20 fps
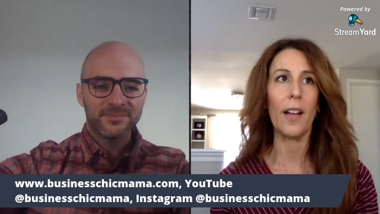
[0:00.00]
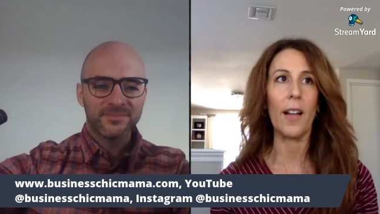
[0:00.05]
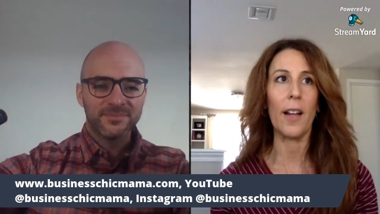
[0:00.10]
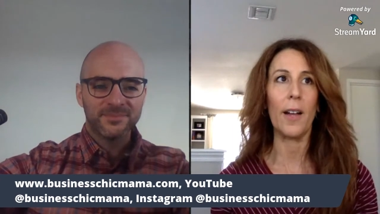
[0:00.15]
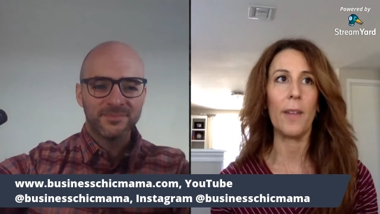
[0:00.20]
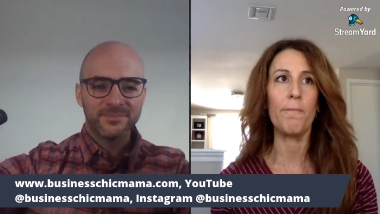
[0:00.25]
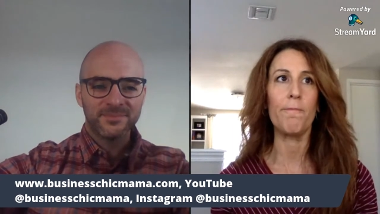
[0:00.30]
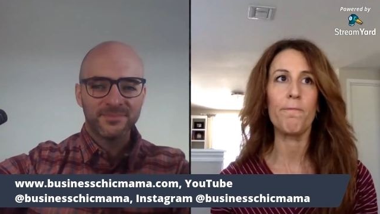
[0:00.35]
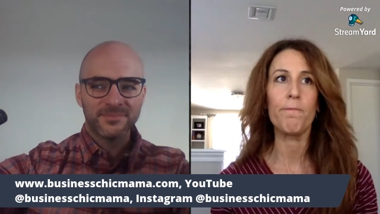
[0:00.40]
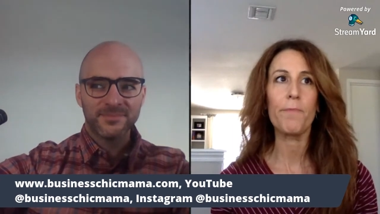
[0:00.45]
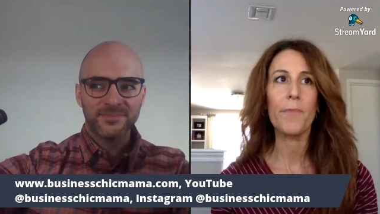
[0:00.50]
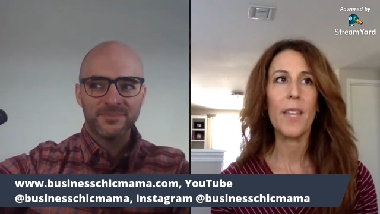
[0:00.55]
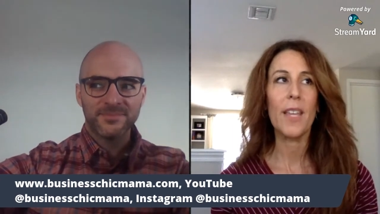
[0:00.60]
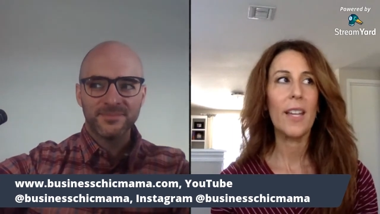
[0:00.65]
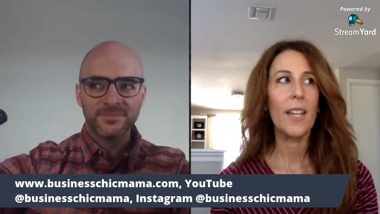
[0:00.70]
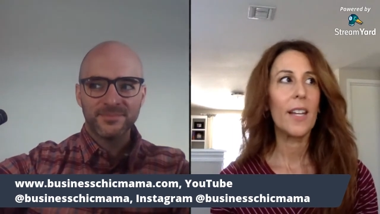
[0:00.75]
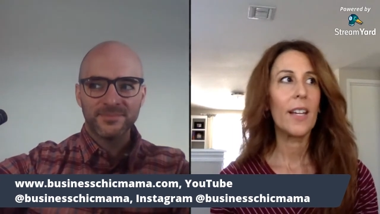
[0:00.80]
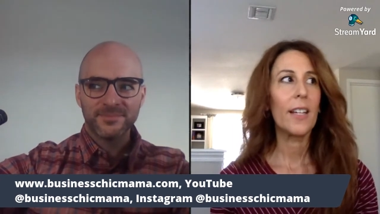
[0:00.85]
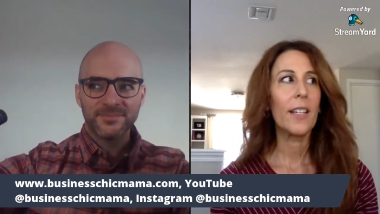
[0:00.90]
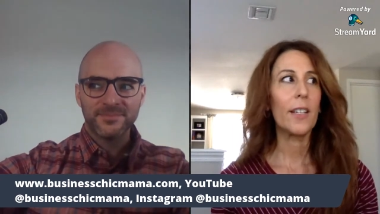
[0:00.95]
Speaker 1: um,
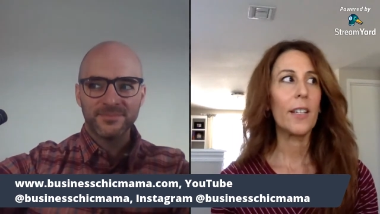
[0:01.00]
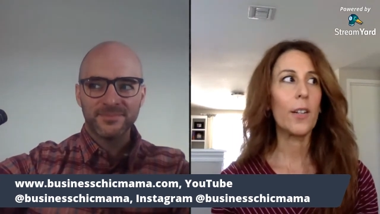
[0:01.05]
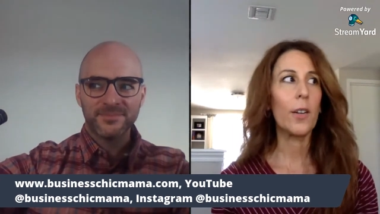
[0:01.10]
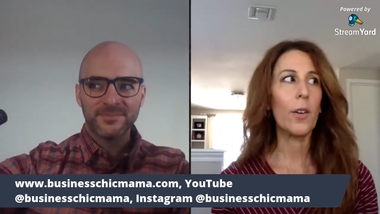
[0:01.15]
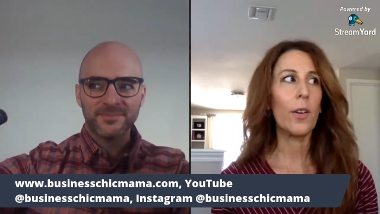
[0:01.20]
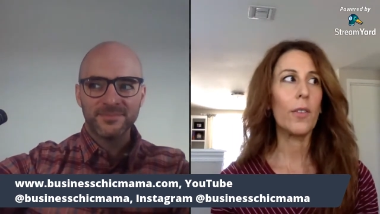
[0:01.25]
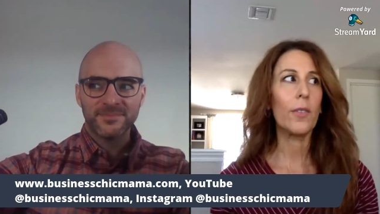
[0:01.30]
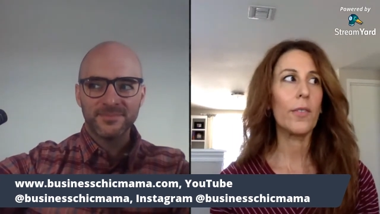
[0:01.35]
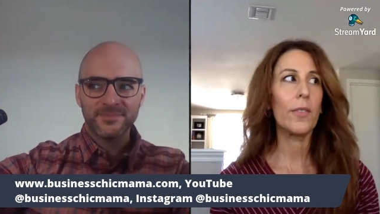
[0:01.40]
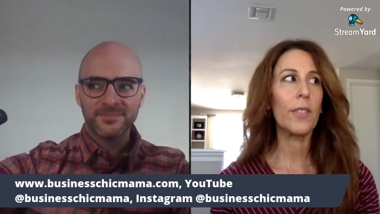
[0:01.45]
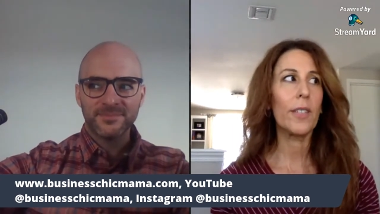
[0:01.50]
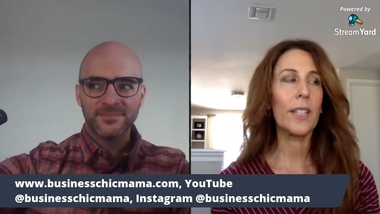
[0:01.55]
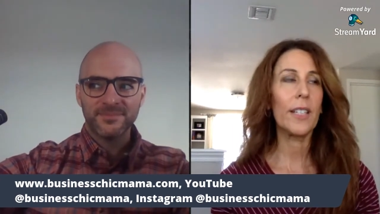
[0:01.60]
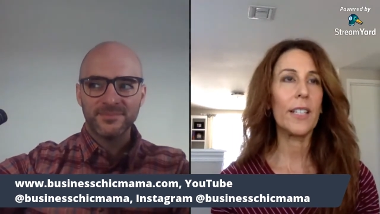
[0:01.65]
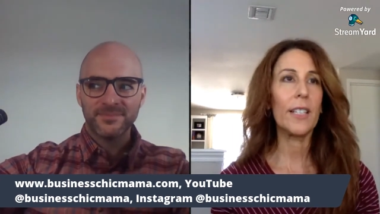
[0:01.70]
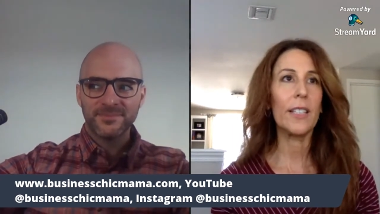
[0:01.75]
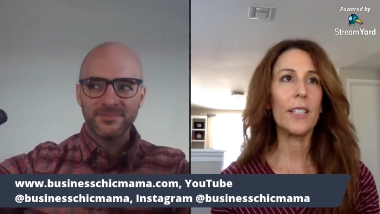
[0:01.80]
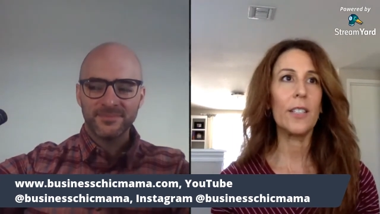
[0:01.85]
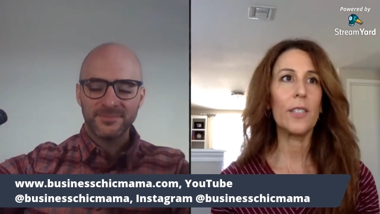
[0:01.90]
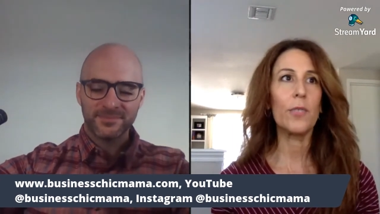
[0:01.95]
you know
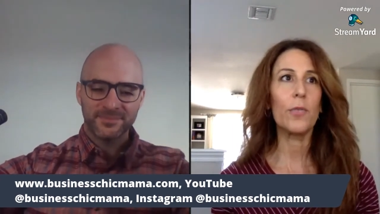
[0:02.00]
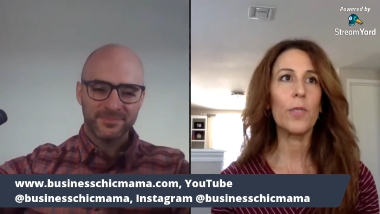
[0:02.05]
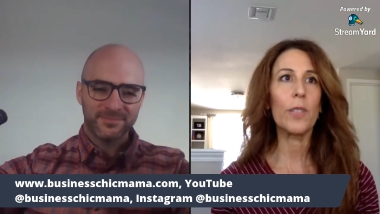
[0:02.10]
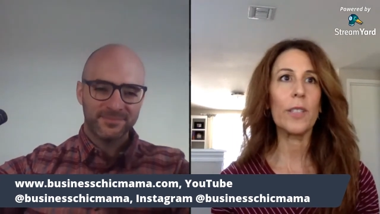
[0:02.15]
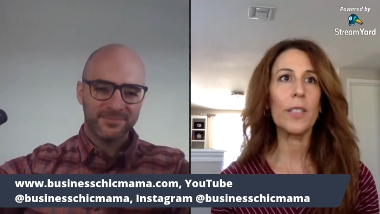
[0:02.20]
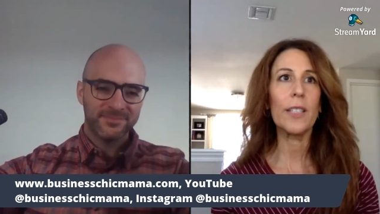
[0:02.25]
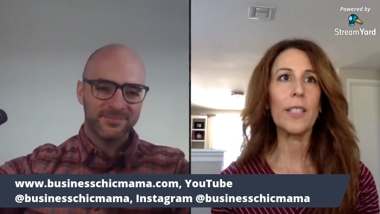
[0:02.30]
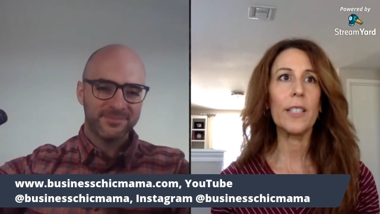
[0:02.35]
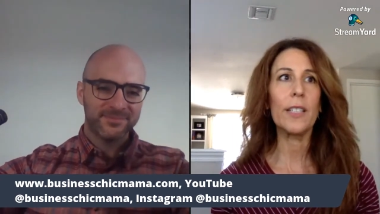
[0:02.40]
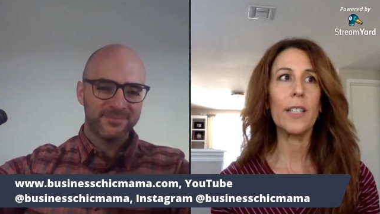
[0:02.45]
you really